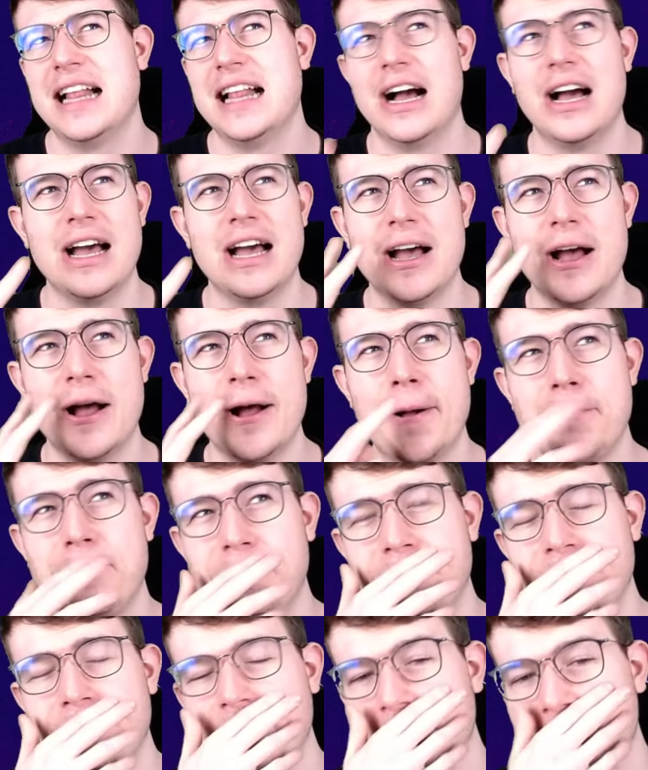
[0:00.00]

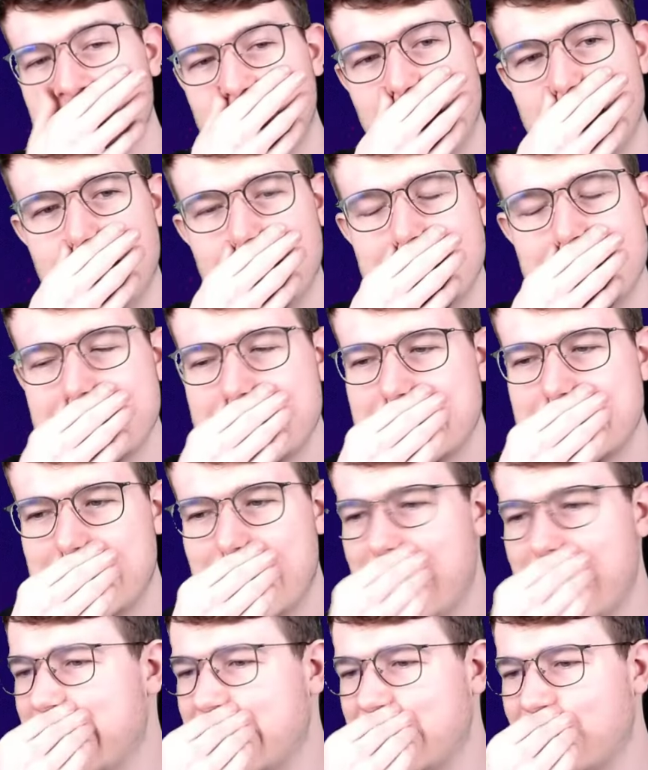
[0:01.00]
5 elixir,
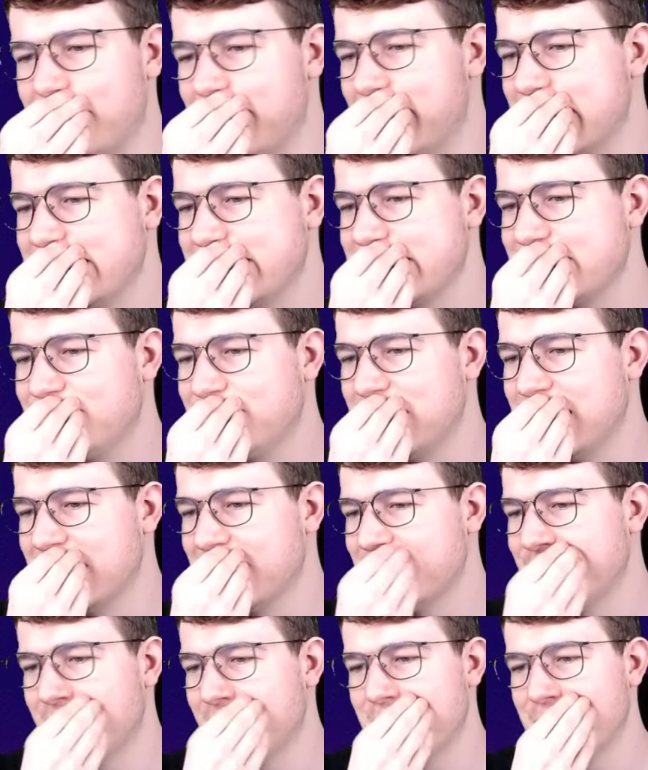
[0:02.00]
I don't know. I just feel
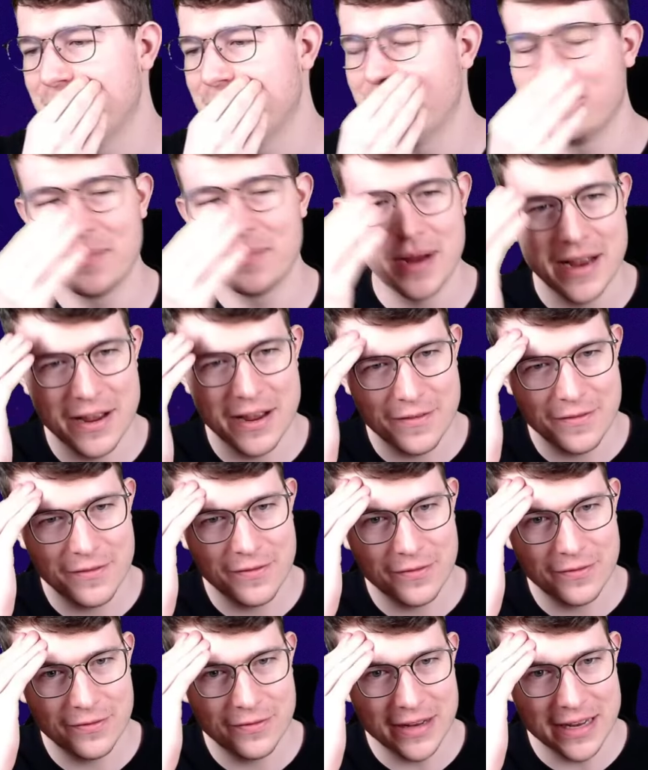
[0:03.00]
like from my,
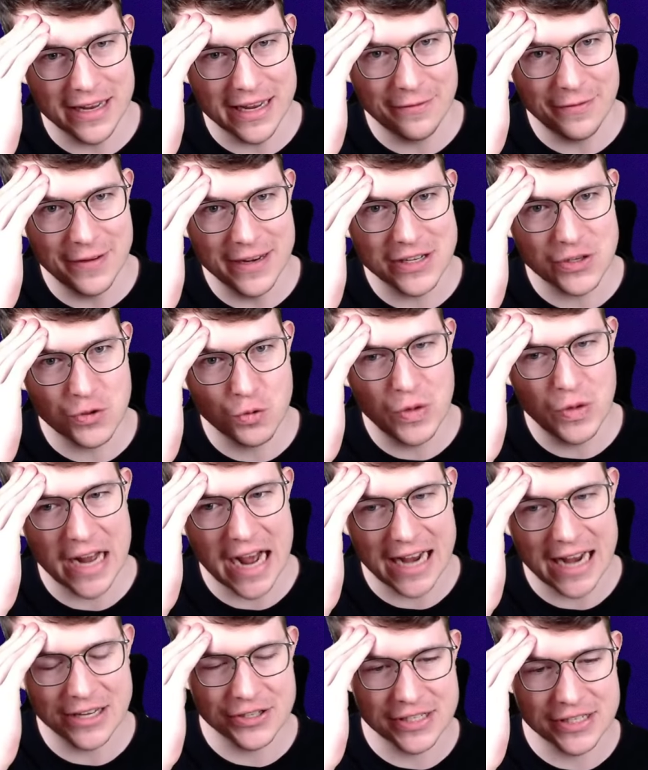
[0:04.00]
I think it's really
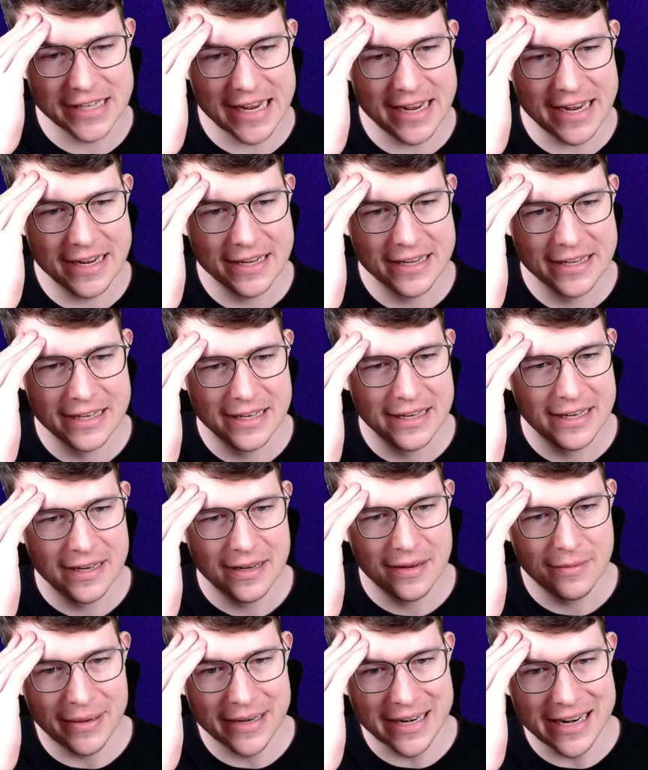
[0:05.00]
hard to say,
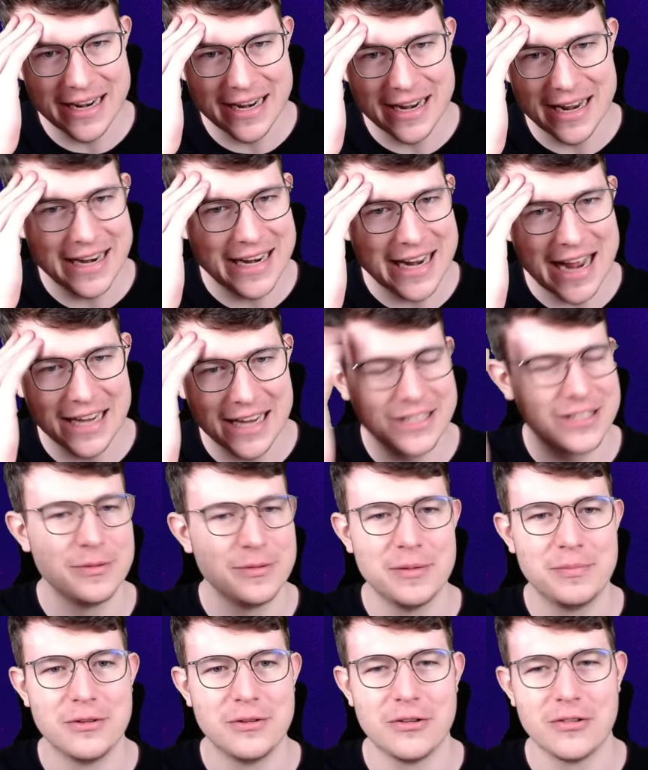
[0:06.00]
but it has to be
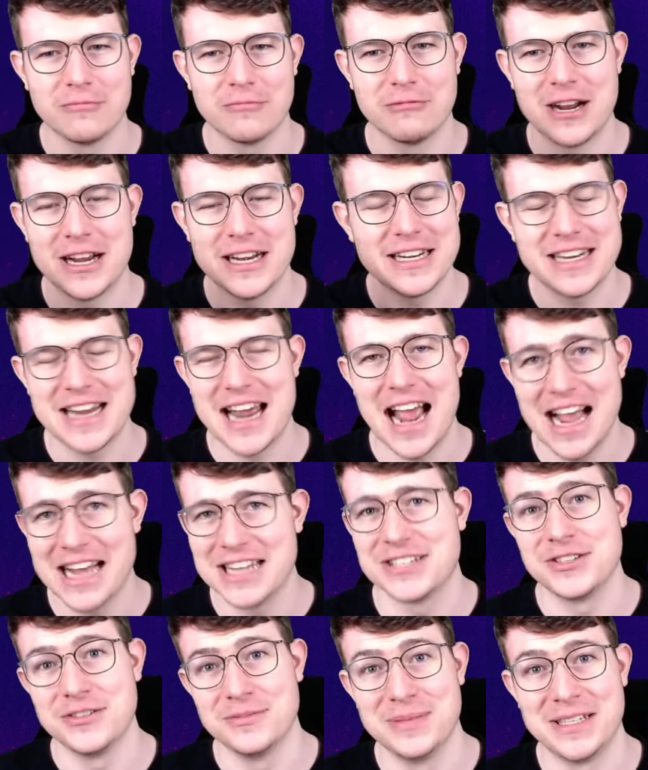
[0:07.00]
broken, right? It
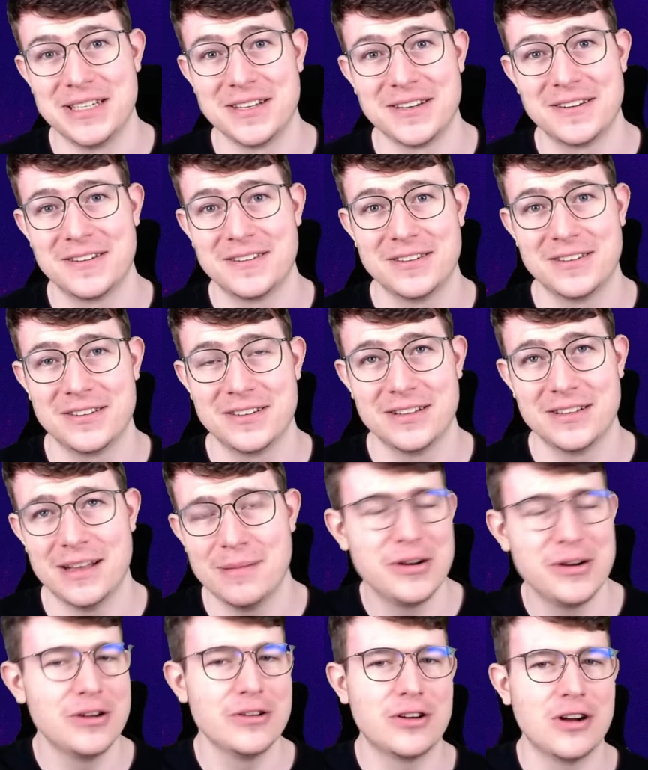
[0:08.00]
has to be. Let me
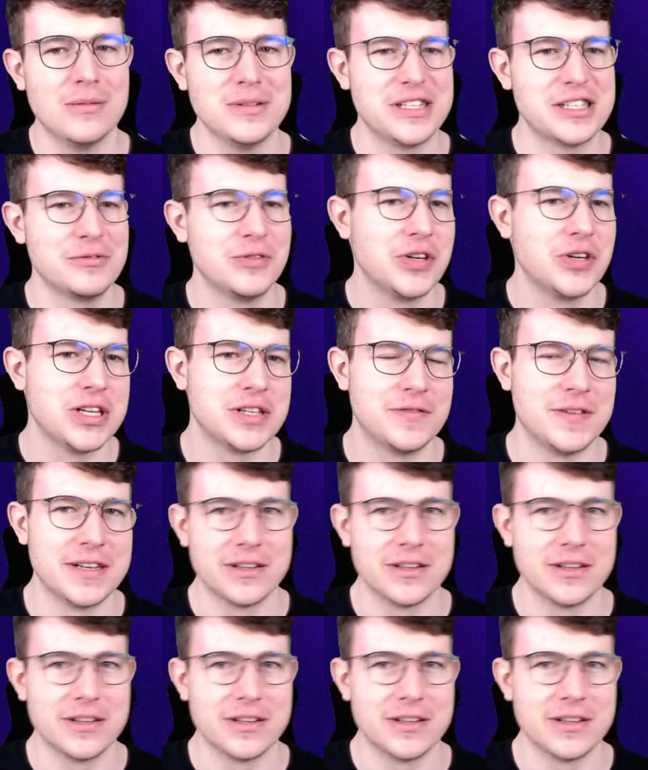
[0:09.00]
know in the comment section what you guys think.